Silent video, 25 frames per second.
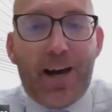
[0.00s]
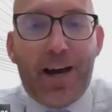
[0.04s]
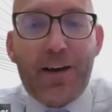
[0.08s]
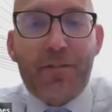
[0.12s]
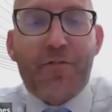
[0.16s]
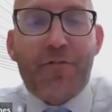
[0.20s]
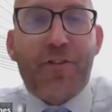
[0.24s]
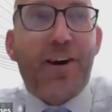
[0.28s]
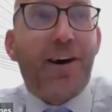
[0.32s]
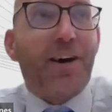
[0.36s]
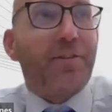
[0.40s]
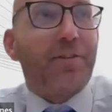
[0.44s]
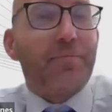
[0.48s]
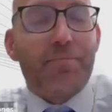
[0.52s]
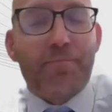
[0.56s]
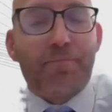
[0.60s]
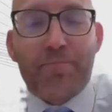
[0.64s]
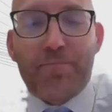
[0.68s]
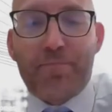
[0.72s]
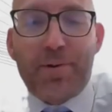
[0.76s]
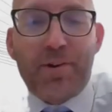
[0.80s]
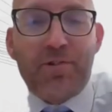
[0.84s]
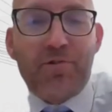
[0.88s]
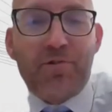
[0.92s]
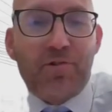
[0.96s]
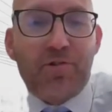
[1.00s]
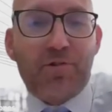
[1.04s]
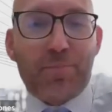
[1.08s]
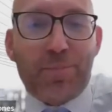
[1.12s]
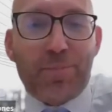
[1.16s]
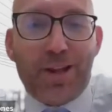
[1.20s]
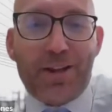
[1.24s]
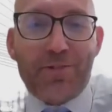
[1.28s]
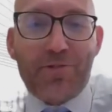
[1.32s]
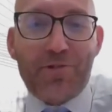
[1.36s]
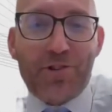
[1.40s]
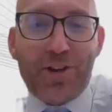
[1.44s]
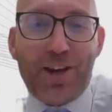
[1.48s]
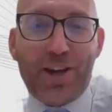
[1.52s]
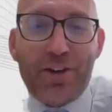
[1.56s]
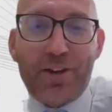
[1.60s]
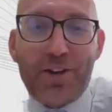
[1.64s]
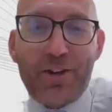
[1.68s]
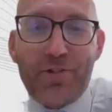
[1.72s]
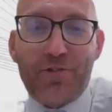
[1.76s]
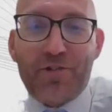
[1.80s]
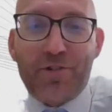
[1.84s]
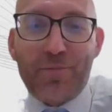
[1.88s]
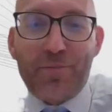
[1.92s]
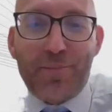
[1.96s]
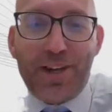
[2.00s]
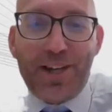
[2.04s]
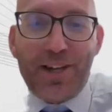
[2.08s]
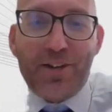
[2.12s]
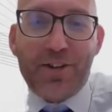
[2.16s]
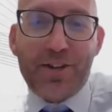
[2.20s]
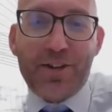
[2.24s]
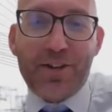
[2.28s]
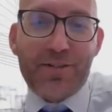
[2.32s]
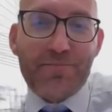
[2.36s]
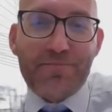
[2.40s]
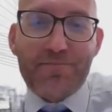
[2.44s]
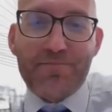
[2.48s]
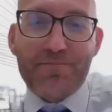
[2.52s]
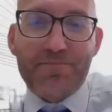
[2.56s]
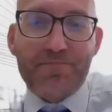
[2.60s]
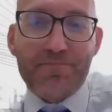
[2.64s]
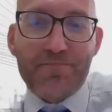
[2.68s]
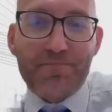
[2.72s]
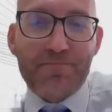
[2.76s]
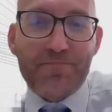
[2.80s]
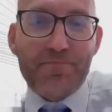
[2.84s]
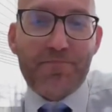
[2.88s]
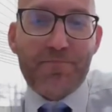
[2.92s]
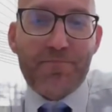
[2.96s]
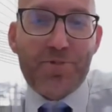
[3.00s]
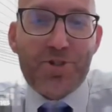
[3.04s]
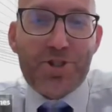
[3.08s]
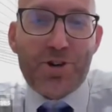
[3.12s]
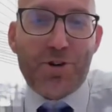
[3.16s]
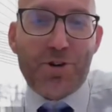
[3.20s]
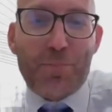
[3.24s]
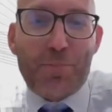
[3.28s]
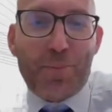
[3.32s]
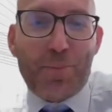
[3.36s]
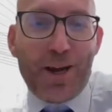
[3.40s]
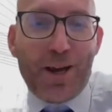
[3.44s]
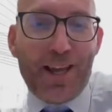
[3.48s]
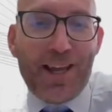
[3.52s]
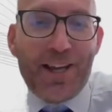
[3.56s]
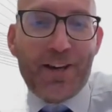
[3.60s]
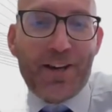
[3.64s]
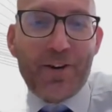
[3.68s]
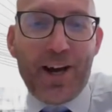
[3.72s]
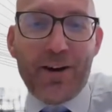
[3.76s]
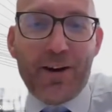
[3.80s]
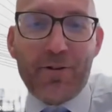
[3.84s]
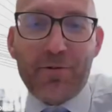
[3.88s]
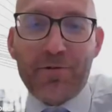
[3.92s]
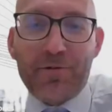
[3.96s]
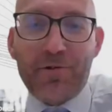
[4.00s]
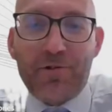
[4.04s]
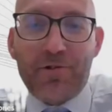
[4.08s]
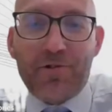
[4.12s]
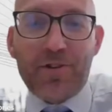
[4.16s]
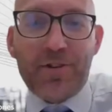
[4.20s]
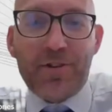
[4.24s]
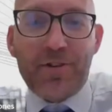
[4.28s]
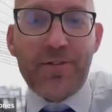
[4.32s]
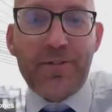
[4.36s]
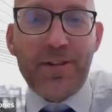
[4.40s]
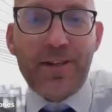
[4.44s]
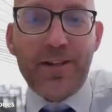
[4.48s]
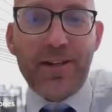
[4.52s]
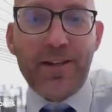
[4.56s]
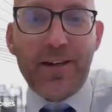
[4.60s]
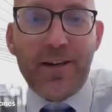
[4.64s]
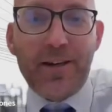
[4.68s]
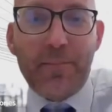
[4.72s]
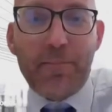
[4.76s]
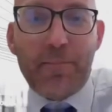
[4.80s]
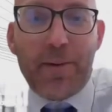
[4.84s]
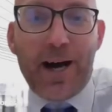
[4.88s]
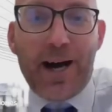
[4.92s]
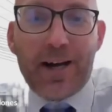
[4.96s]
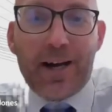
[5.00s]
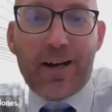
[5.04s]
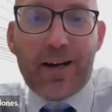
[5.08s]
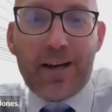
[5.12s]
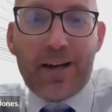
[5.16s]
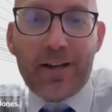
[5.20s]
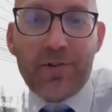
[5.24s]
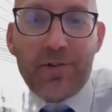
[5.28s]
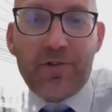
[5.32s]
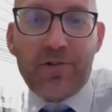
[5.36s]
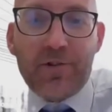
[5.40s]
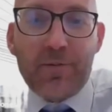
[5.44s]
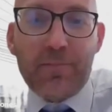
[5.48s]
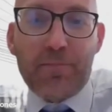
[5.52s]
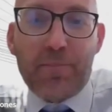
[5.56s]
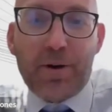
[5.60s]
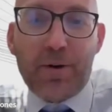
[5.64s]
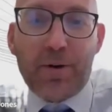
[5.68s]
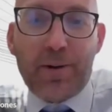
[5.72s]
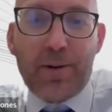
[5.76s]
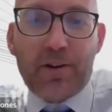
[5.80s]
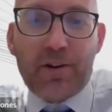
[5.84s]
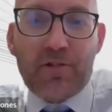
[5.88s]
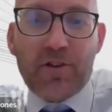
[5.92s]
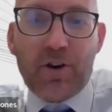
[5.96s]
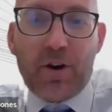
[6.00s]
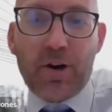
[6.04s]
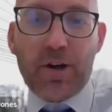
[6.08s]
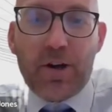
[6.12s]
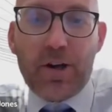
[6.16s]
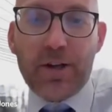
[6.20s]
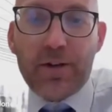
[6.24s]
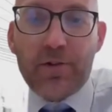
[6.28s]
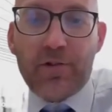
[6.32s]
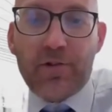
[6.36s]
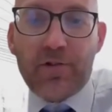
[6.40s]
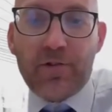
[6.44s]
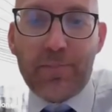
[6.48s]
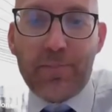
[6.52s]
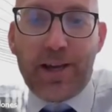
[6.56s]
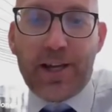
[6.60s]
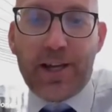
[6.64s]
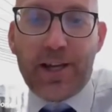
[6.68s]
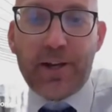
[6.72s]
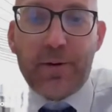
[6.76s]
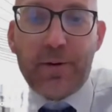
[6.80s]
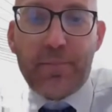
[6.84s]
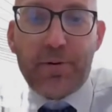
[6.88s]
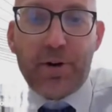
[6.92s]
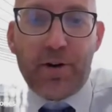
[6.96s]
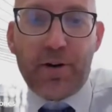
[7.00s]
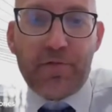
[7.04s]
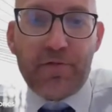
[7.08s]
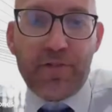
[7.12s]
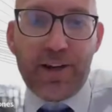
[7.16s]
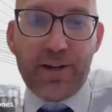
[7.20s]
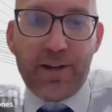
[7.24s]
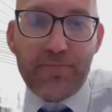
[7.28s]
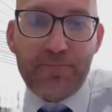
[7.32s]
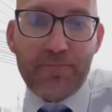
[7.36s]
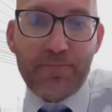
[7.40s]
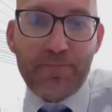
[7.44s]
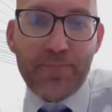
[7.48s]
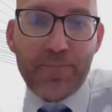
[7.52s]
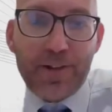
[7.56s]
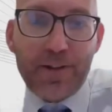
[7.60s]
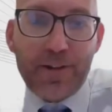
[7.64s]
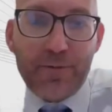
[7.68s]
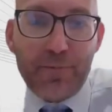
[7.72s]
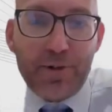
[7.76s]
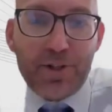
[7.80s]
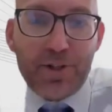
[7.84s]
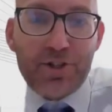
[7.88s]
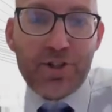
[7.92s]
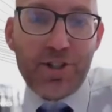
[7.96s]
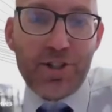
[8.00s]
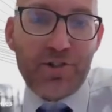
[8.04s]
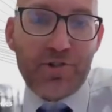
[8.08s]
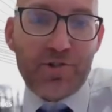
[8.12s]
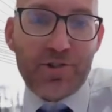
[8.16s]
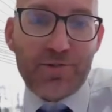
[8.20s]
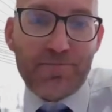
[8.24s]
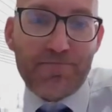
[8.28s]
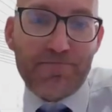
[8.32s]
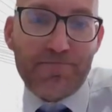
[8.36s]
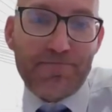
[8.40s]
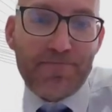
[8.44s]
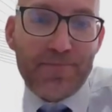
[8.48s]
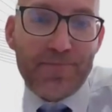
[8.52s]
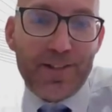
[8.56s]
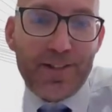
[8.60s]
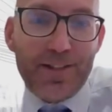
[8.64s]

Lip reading: I've had business plans handed to me that show playgrounds and parklands and public toilets making a profit, which is,